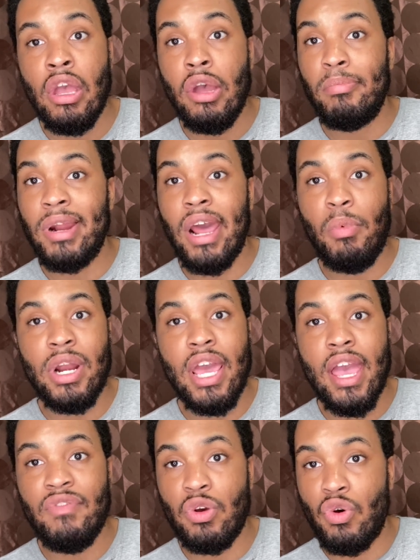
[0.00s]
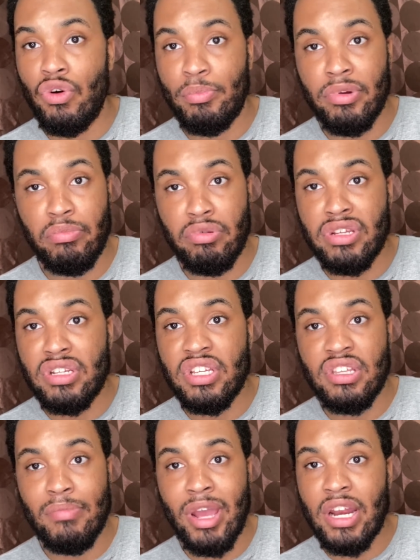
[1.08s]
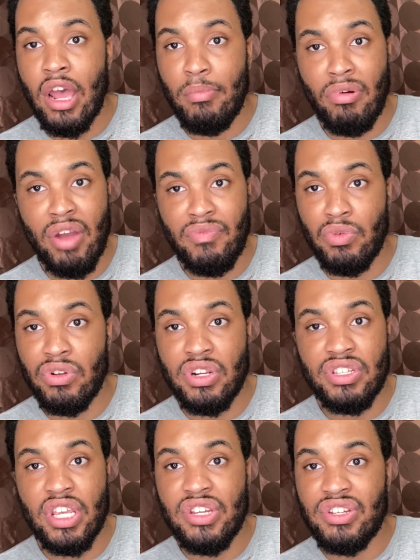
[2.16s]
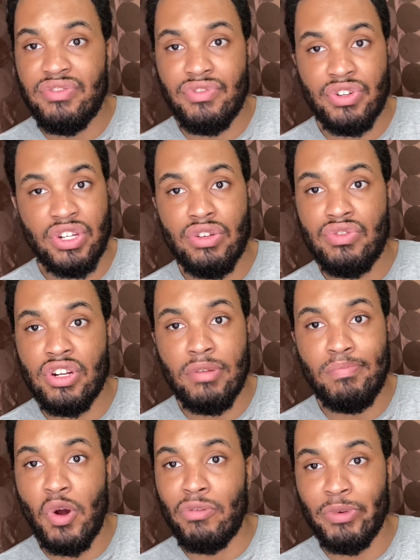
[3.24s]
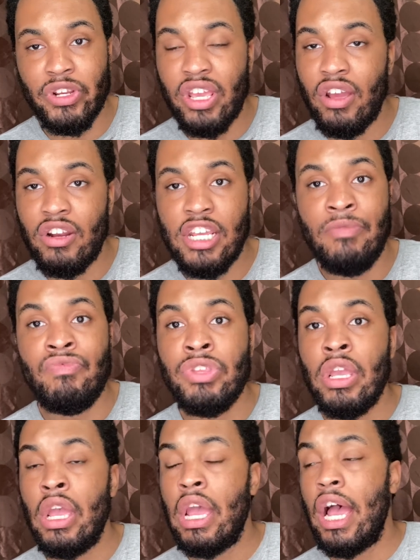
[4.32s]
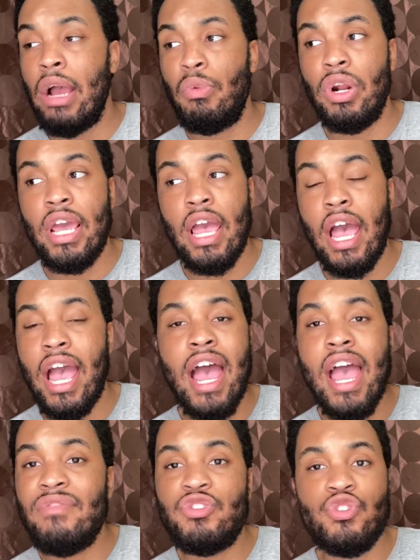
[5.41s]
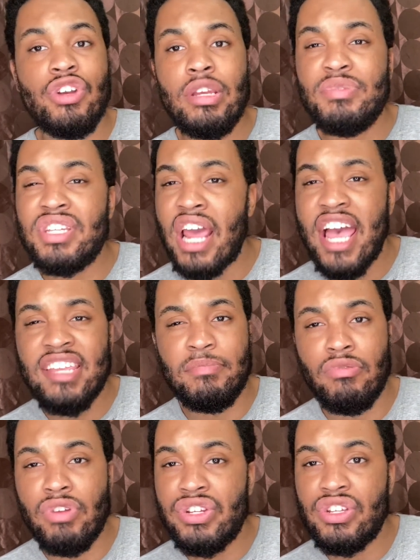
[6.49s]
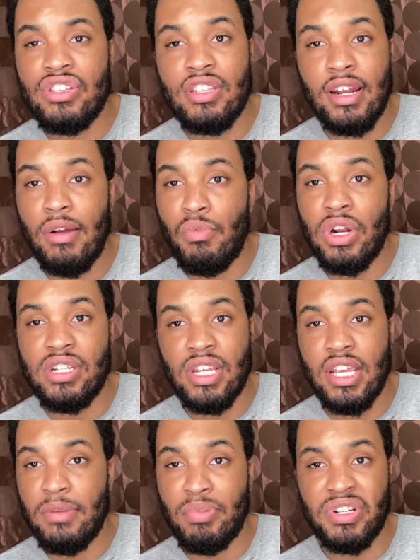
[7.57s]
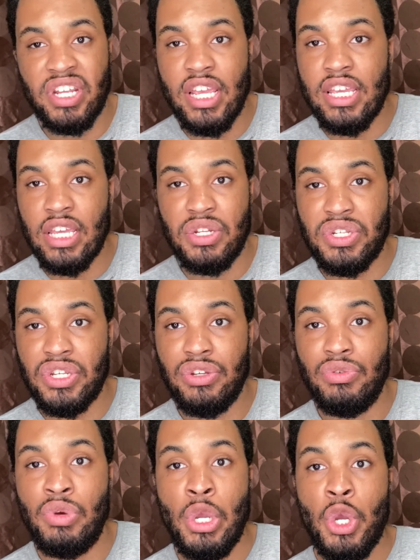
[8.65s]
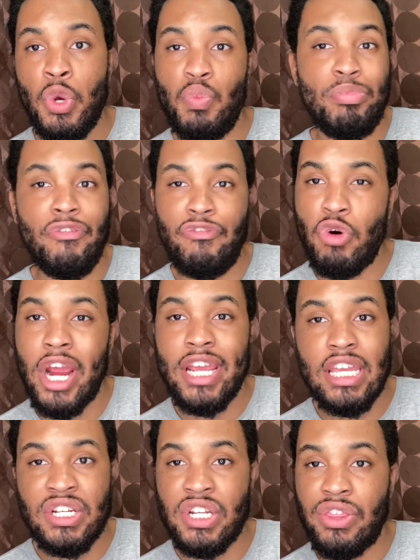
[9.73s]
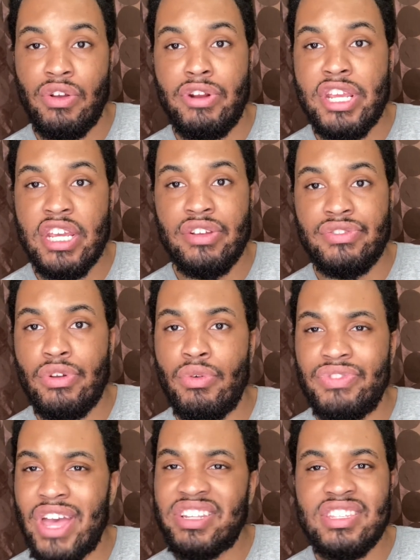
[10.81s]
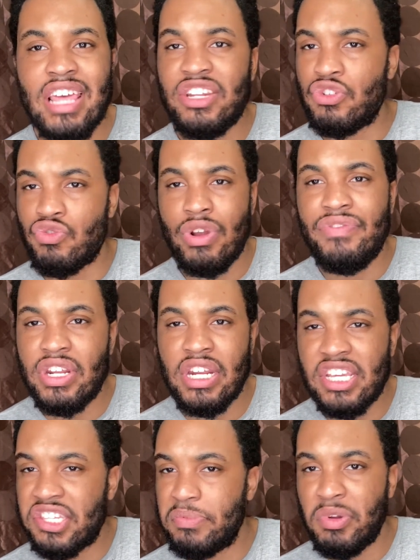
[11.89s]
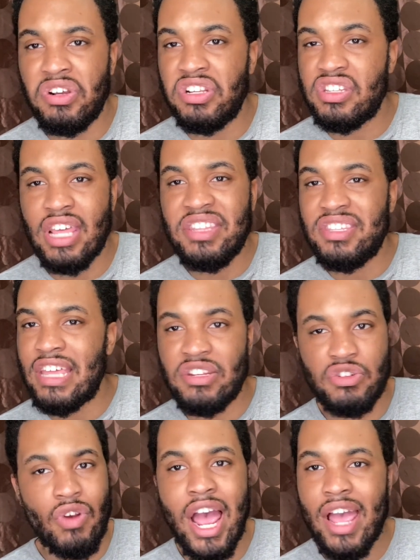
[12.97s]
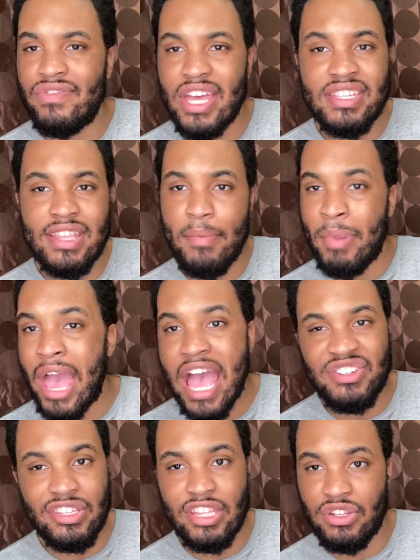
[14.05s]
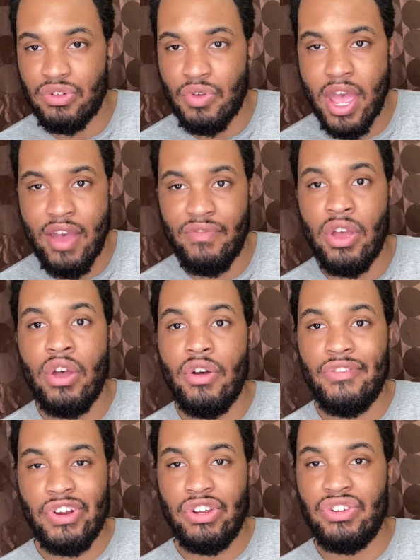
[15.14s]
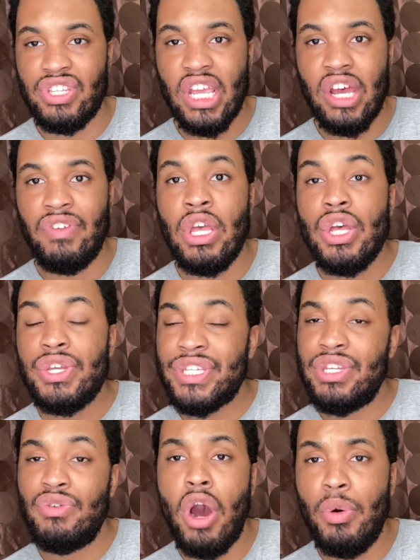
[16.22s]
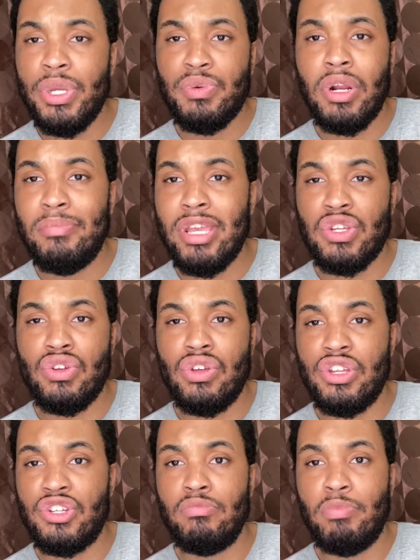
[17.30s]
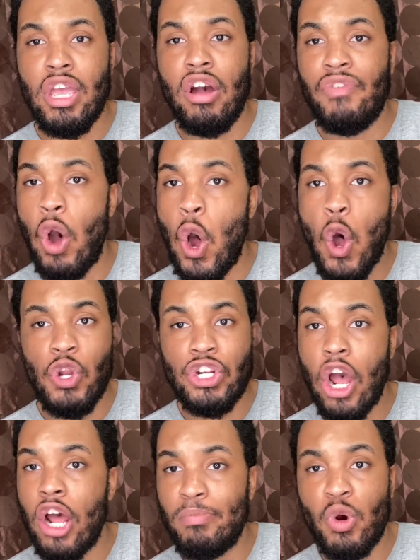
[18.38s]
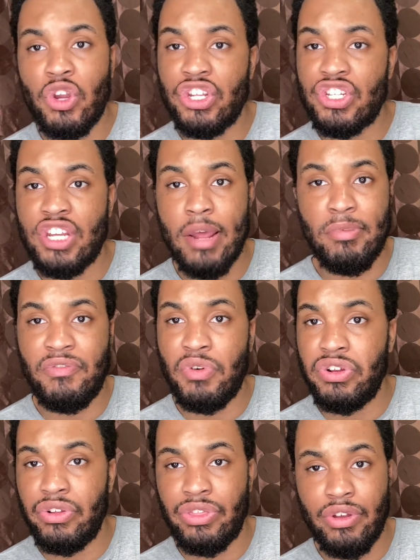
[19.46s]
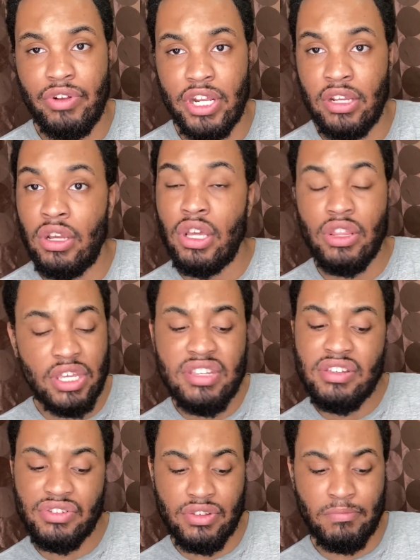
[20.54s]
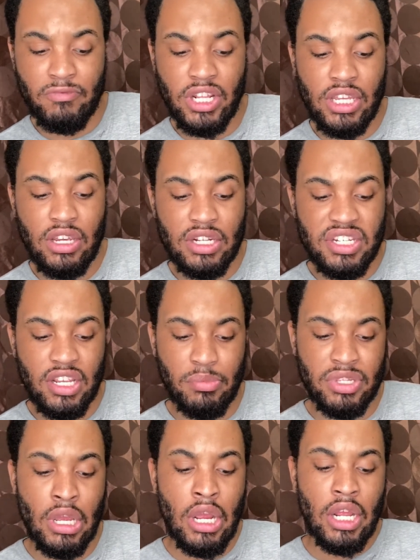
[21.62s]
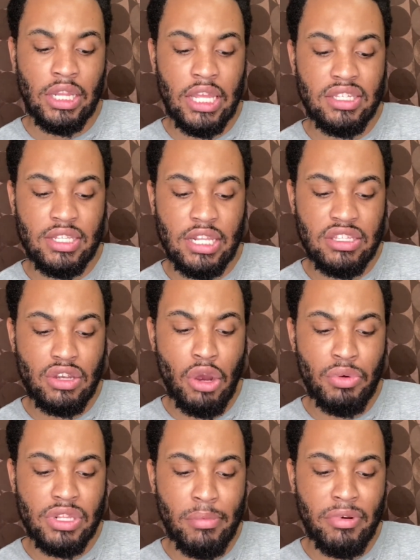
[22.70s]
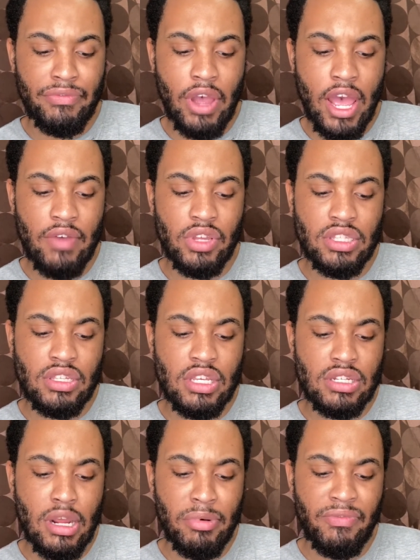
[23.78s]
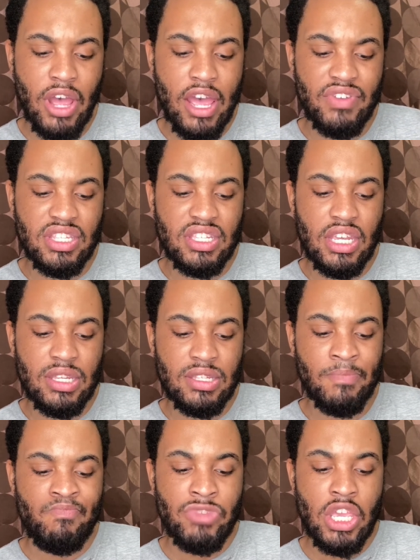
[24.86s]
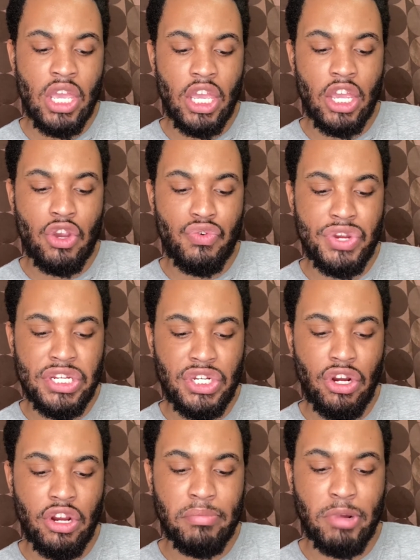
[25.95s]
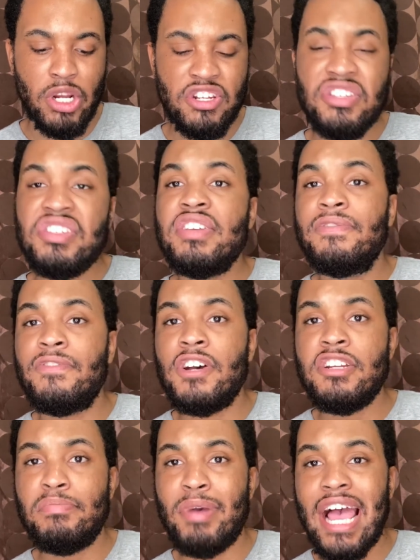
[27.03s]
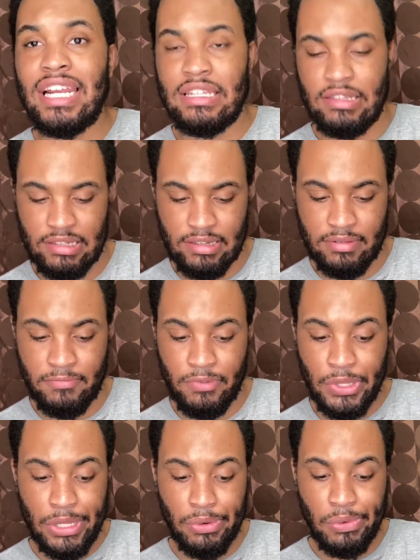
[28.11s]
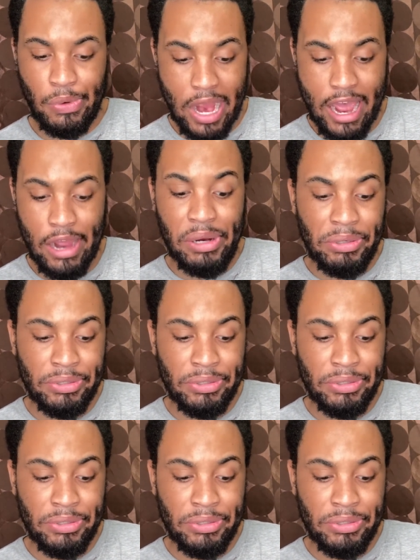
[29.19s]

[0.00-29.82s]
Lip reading: but I want to have a corporate business in my nonprofit organization for children in Baltimore County. I have dreams and aspirations that I want to partake into before I get to 30 years old. That's that driven experience. That's that drive. That's that passion that you have for yourself. So you always want to make sure that you pay off all non-mortgage debt before you're 30. These are some really good tips. Let's go with number 5. It says increase your emergency fund balance. Wow.